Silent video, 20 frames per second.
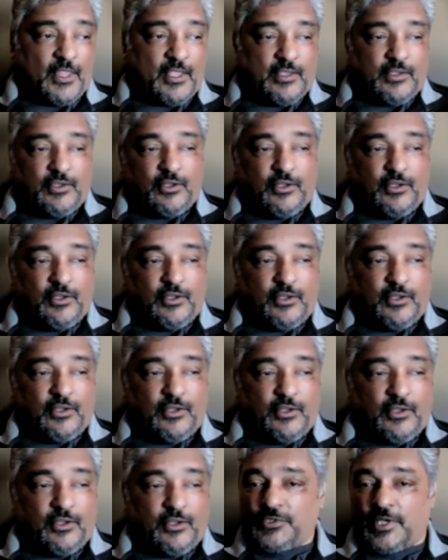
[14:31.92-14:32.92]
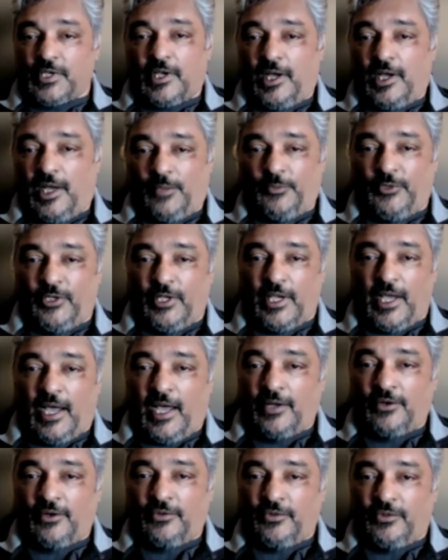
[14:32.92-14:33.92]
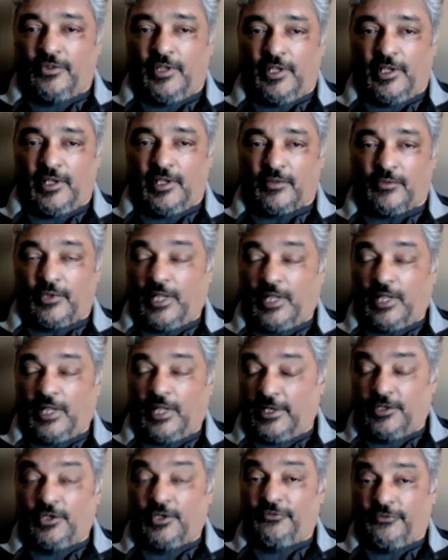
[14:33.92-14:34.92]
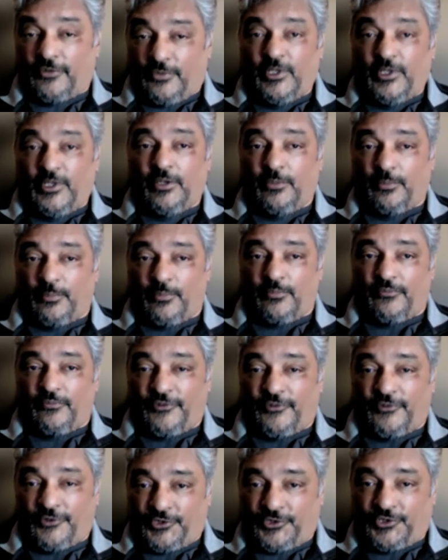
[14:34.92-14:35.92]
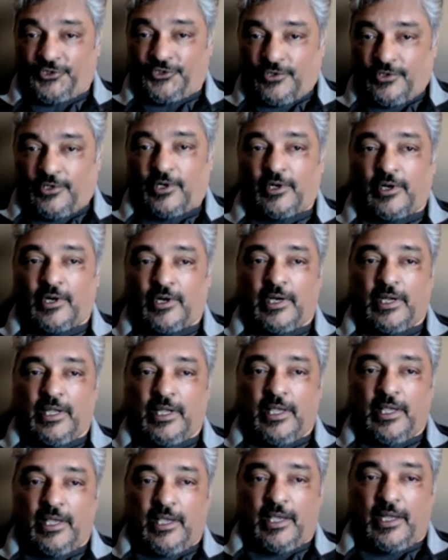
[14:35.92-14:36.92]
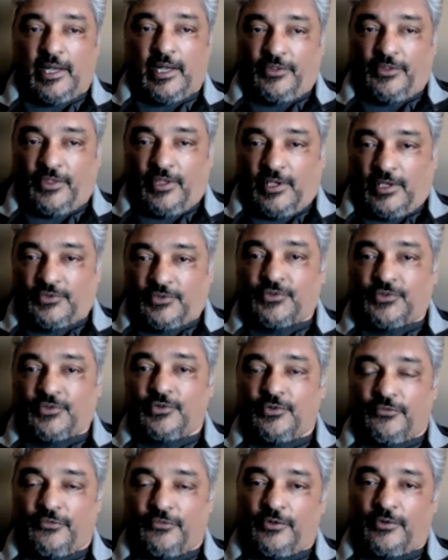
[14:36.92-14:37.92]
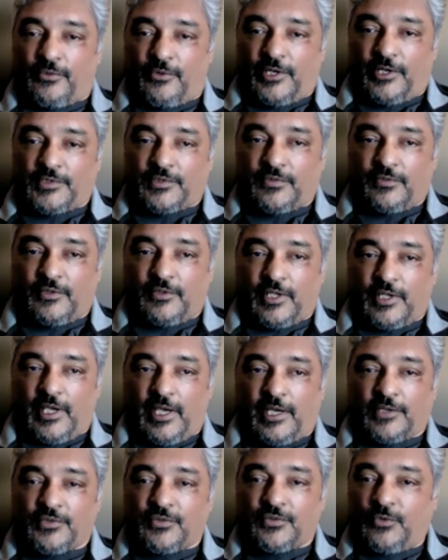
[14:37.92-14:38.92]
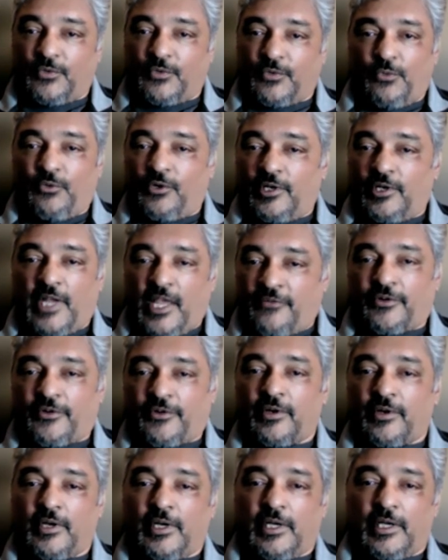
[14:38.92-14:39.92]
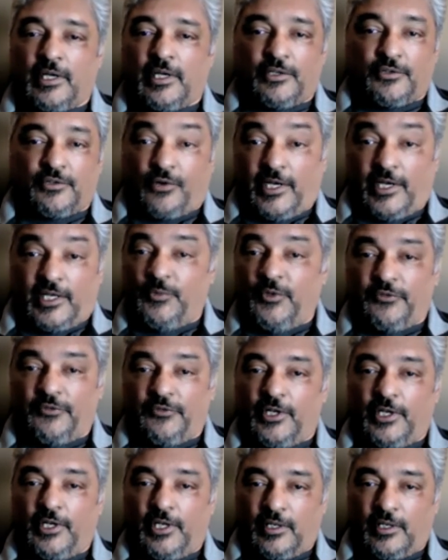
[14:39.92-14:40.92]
you know, even though it was a comedy, I don't think, well, I know for me for sure, and I think it's true for the rest of the cast, we were never trying to be funny.